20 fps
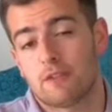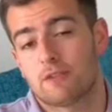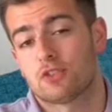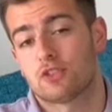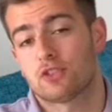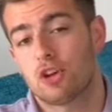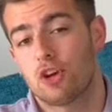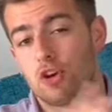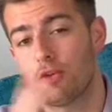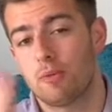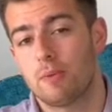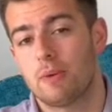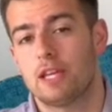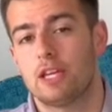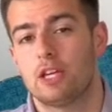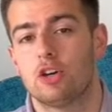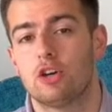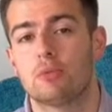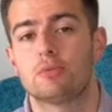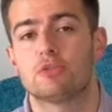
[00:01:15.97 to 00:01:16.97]
so many
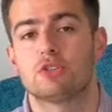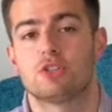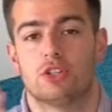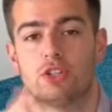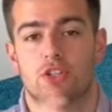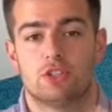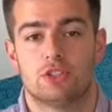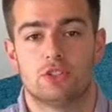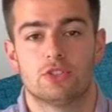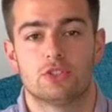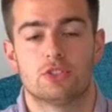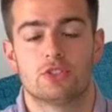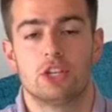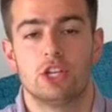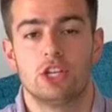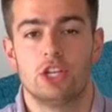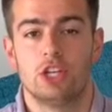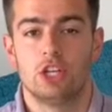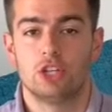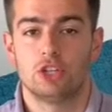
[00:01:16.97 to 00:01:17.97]
options,
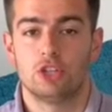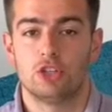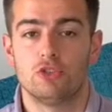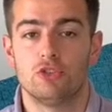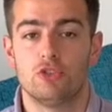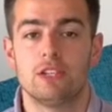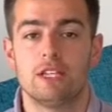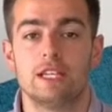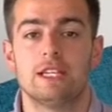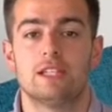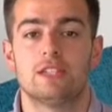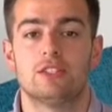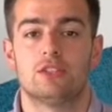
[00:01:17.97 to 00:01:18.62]
you need